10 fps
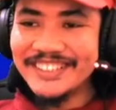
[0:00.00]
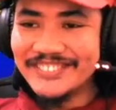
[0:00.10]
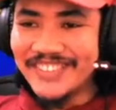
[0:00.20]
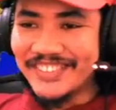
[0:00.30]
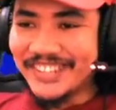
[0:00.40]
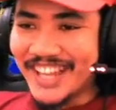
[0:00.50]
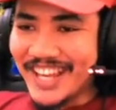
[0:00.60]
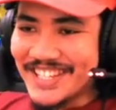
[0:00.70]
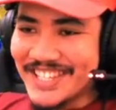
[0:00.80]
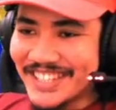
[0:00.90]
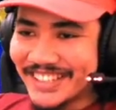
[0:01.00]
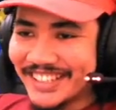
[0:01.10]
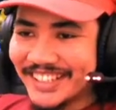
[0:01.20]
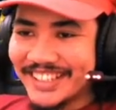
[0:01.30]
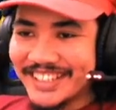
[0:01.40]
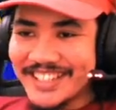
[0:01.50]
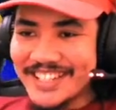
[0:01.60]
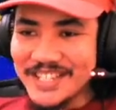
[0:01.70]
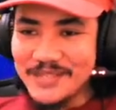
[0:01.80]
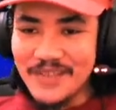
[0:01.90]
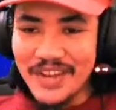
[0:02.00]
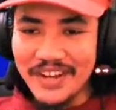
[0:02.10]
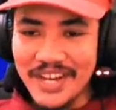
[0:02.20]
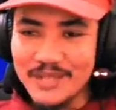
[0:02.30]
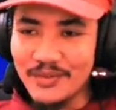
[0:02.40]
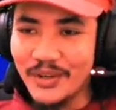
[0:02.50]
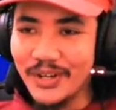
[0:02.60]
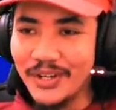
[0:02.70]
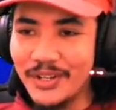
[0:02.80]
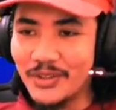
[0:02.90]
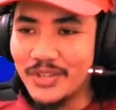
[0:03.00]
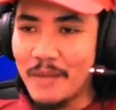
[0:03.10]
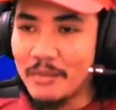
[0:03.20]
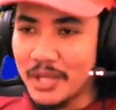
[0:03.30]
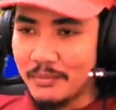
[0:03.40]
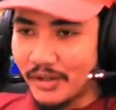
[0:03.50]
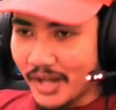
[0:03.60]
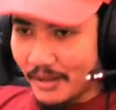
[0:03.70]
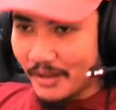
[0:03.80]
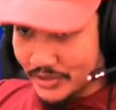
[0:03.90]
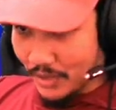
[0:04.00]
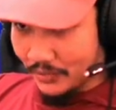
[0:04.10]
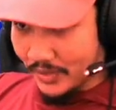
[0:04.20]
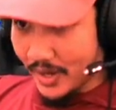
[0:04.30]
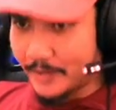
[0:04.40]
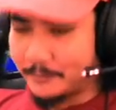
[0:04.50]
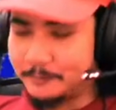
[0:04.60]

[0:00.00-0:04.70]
Very nice. This is very nice for, you know, Dove Keeper lovers out there.